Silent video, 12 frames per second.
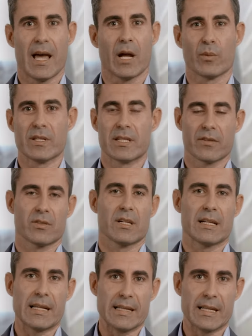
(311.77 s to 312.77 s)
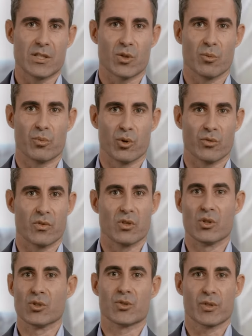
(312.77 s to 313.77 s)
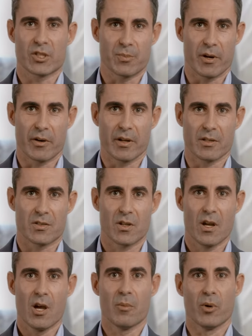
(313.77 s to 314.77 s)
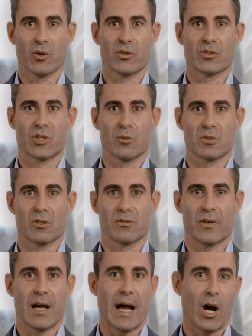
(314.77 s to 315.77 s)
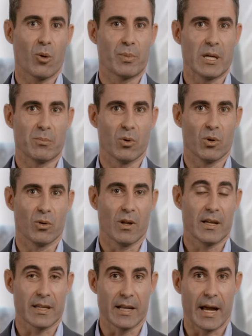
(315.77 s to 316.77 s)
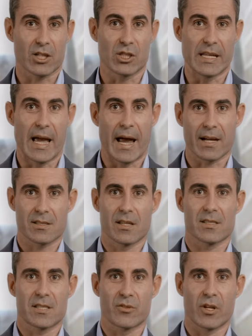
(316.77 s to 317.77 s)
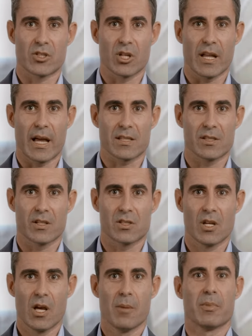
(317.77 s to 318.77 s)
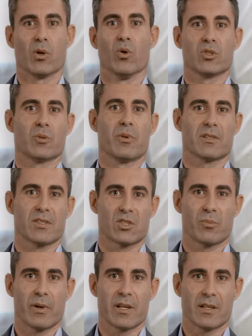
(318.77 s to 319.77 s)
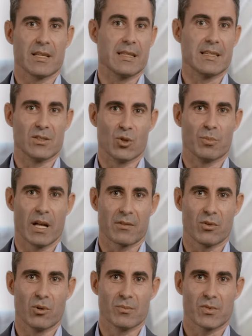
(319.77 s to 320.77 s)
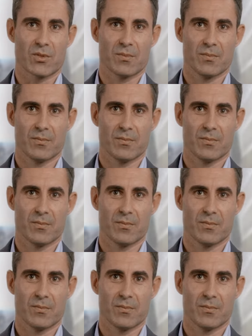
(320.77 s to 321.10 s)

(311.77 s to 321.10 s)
And we definitely need to improve the user experience, both in terms of how people can actually access their digital assets, but also participate in these new platforms.